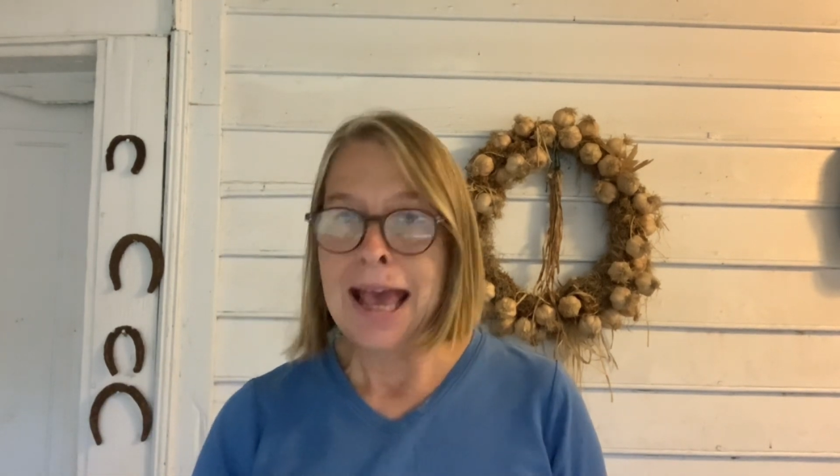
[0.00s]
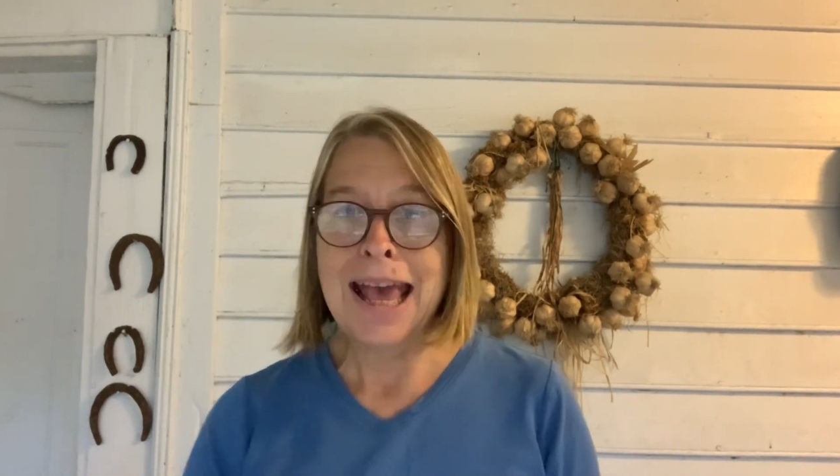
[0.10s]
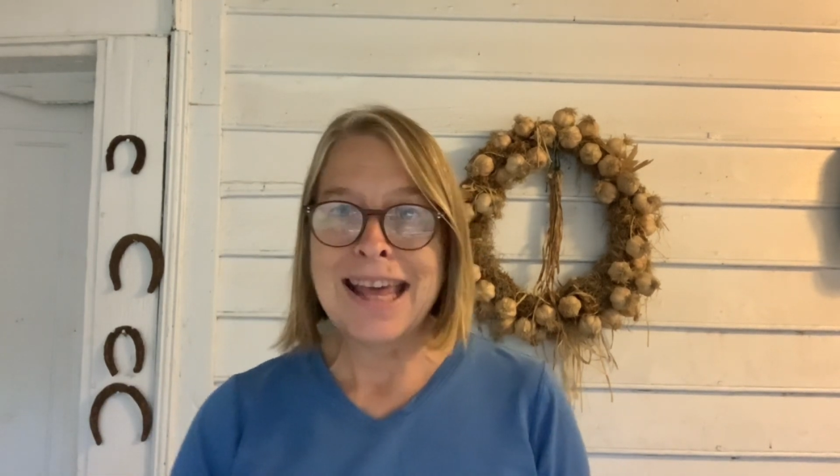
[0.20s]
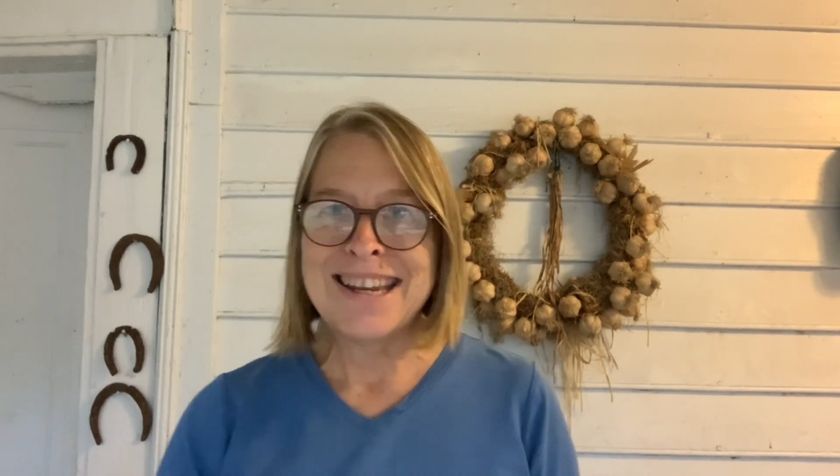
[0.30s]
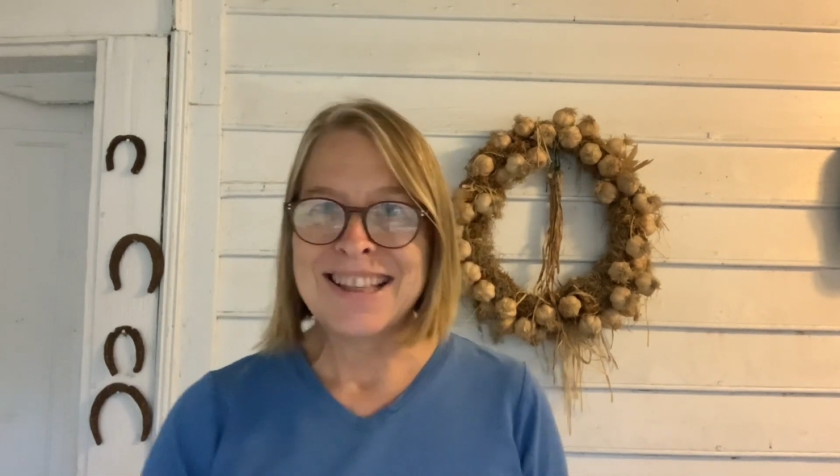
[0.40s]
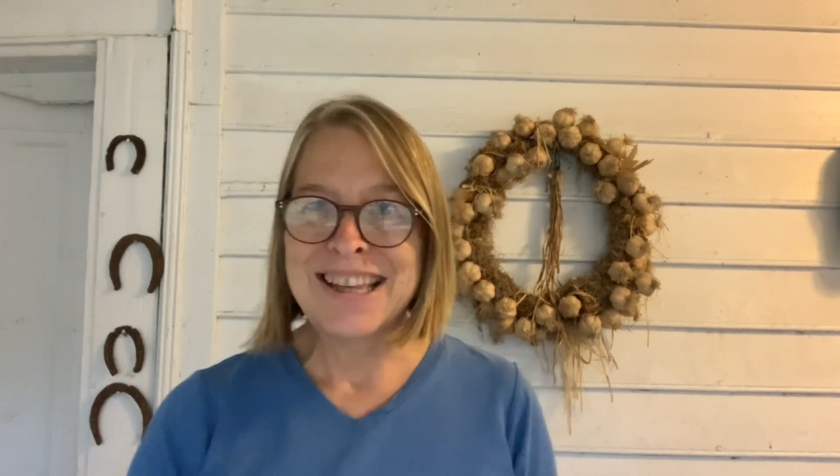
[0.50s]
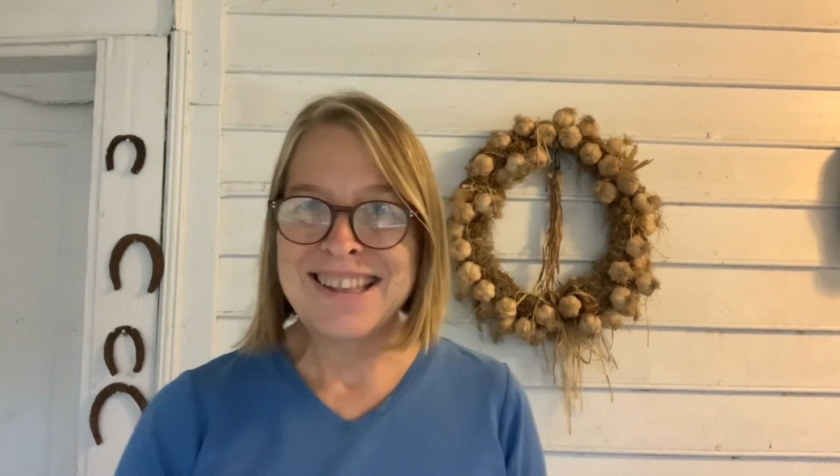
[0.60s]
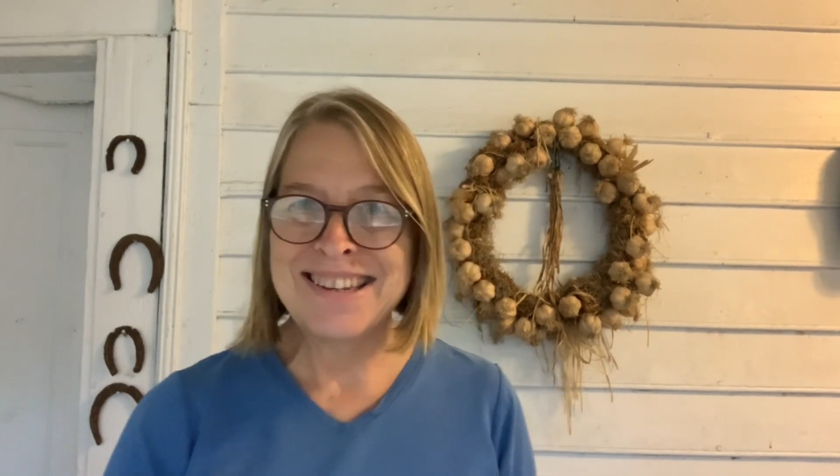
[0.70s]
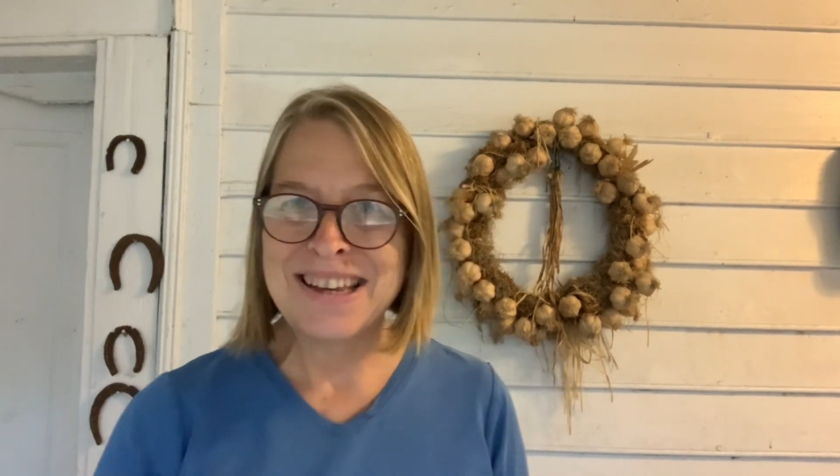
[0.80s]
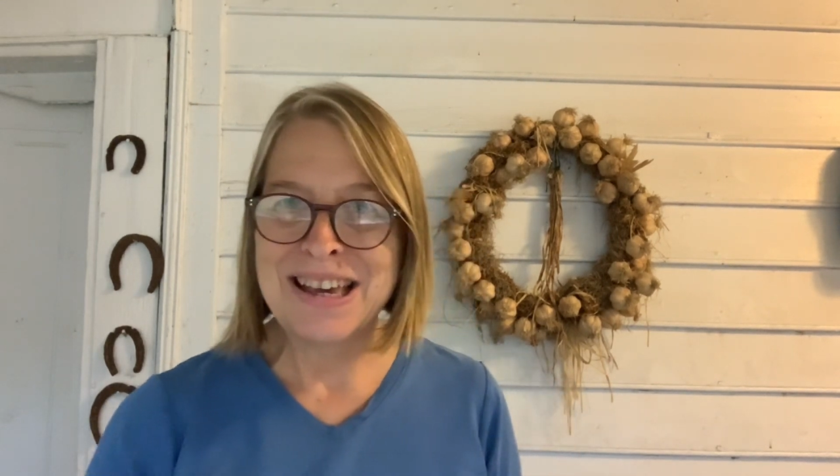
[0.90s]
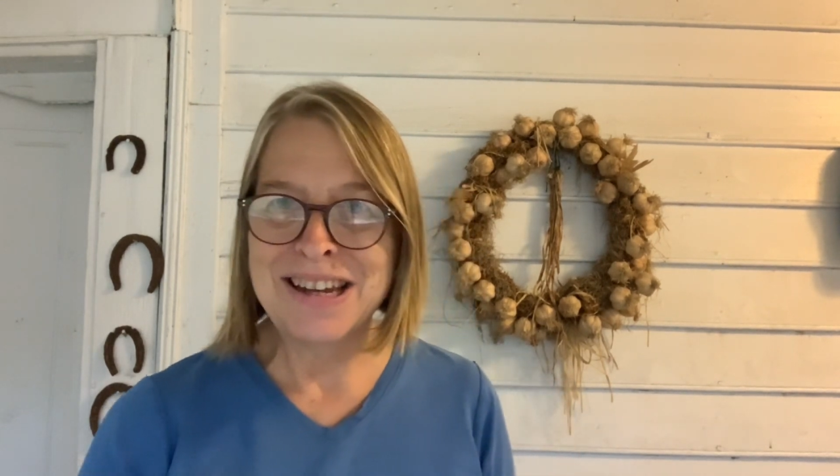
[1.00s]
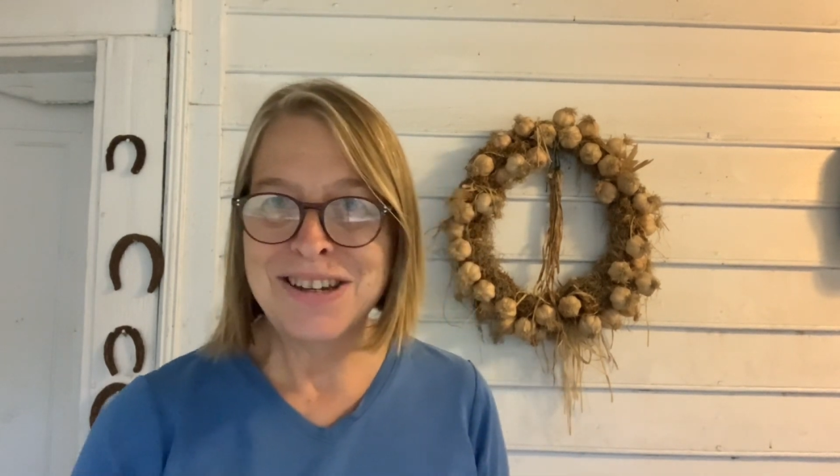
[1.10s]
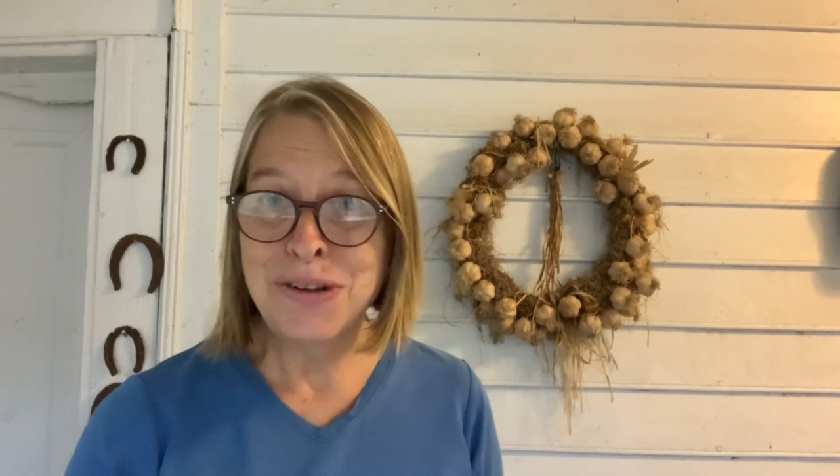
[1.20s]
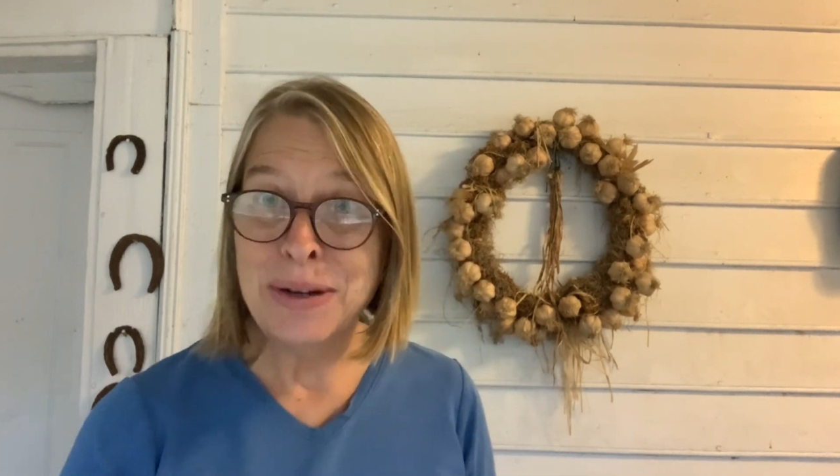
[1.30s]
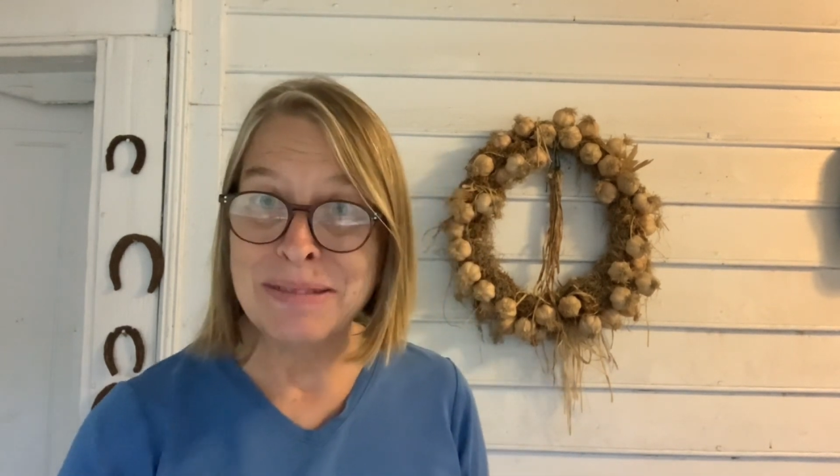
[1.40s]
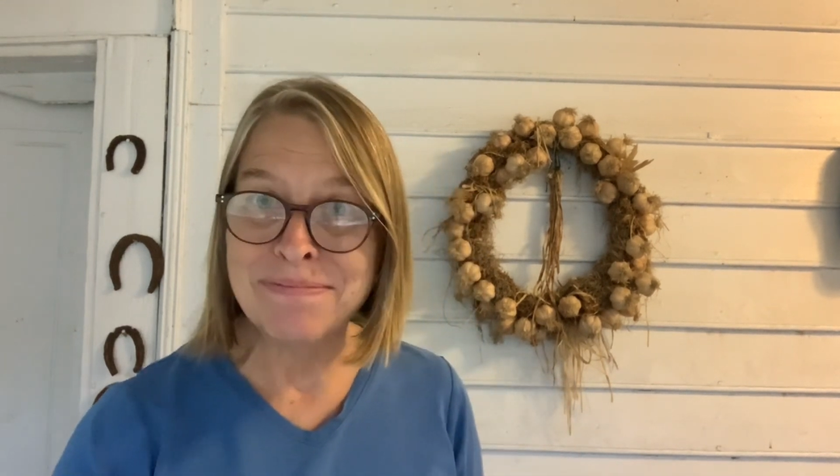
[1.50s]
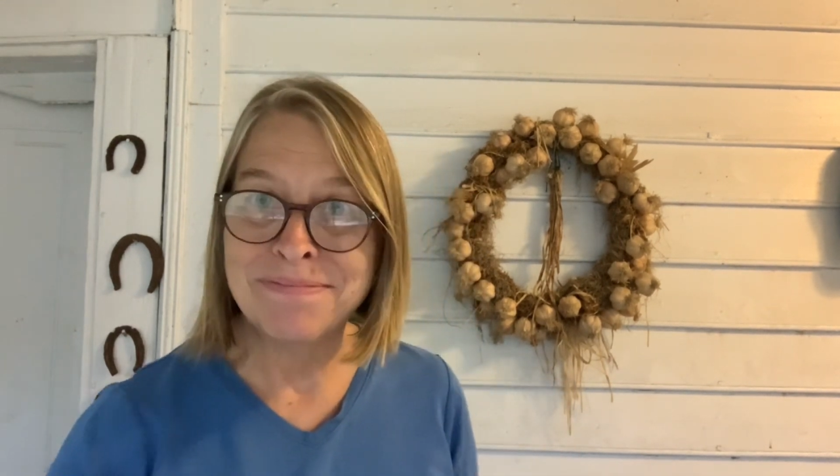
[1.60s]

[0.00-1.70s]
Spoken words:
And let's get to it.